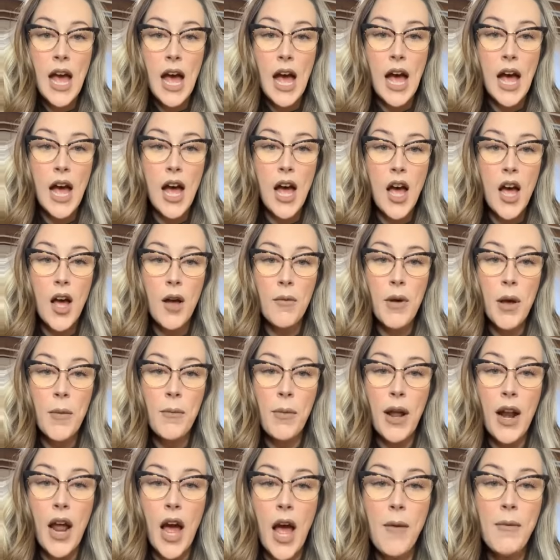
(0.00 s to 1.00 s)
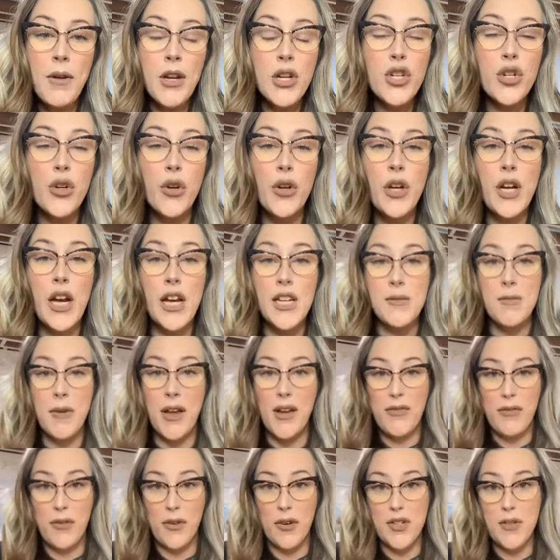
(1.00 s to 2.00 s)
Um, but I'm gonna show you guys
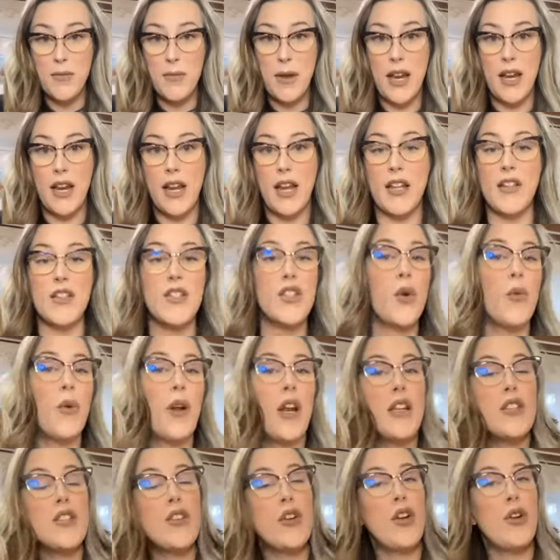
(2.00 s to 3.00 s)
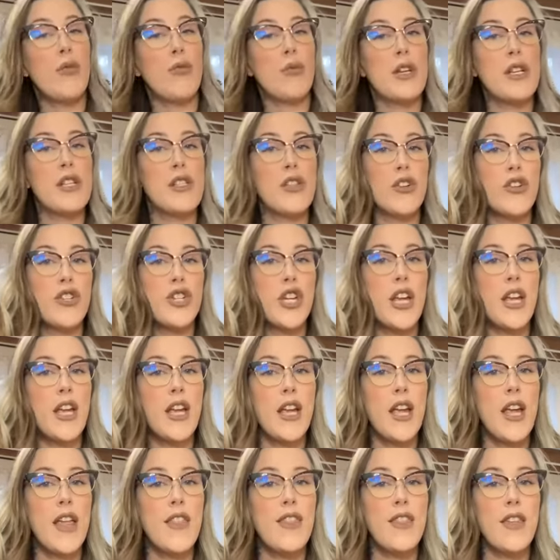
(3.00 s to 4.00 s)
my first mannequin. So when I started
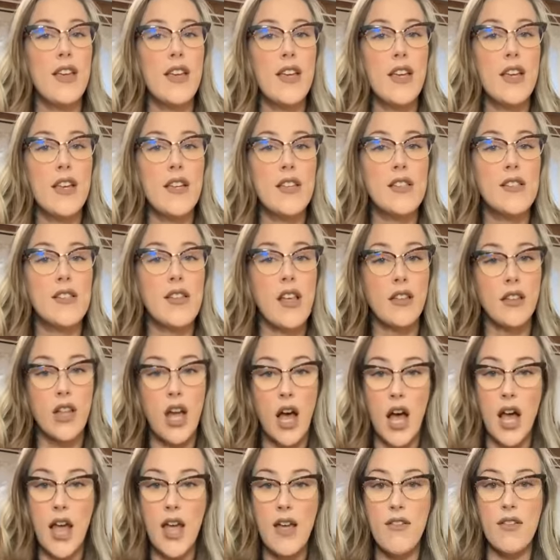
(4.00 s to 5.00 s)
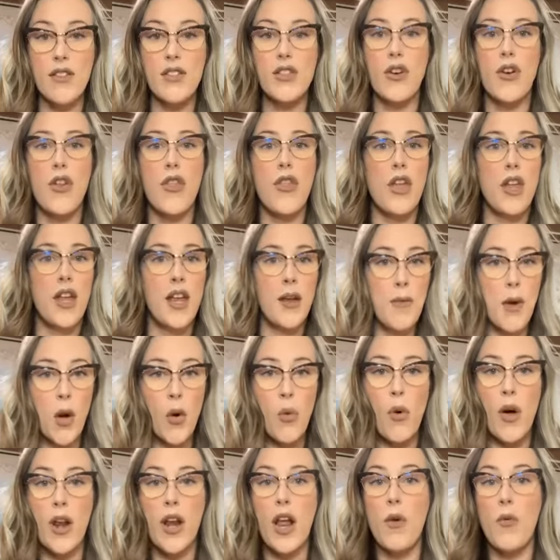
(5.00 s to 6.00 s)
researching this live and started thinking
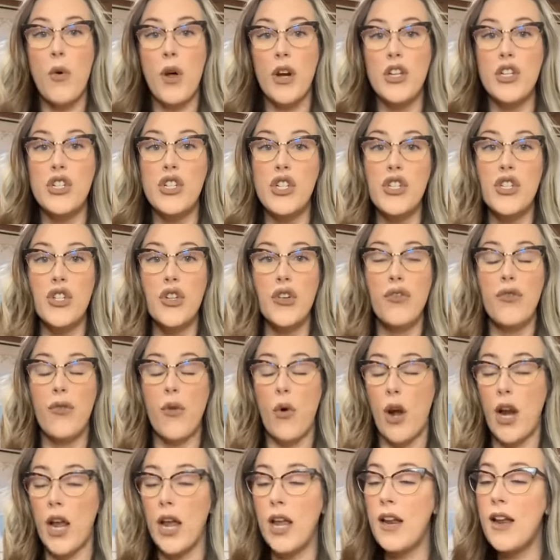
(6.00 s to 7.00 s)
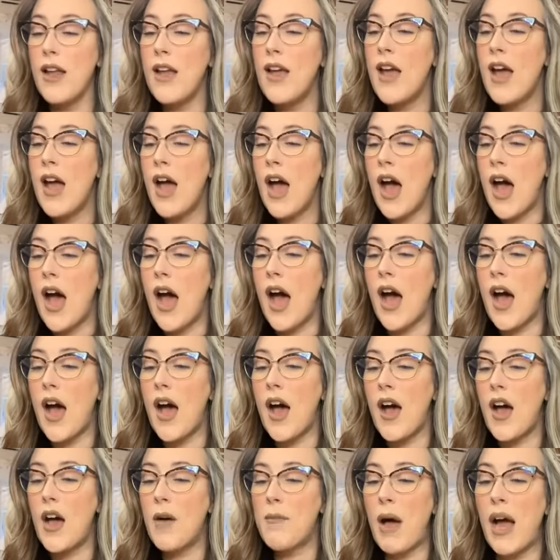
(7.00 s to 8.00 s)
about what I wanted to do for it,
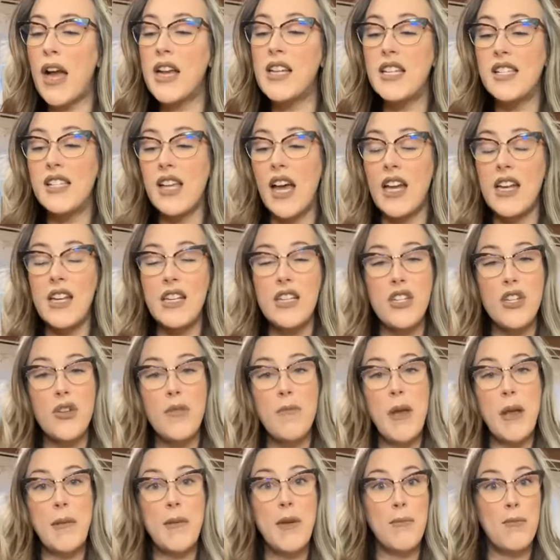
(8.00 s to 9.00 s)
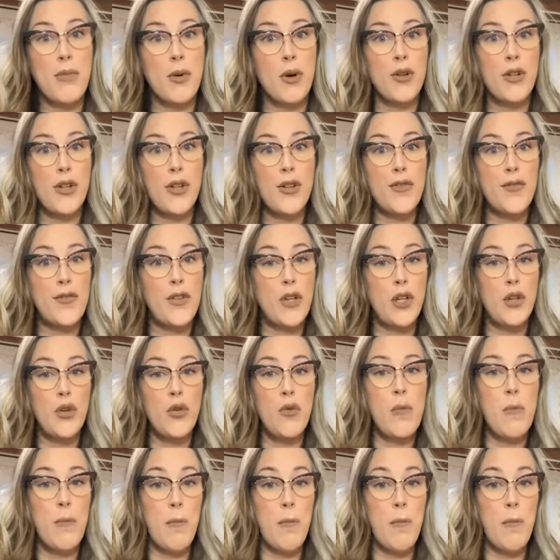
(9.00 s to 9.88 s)
um, I decided to maybe pull a few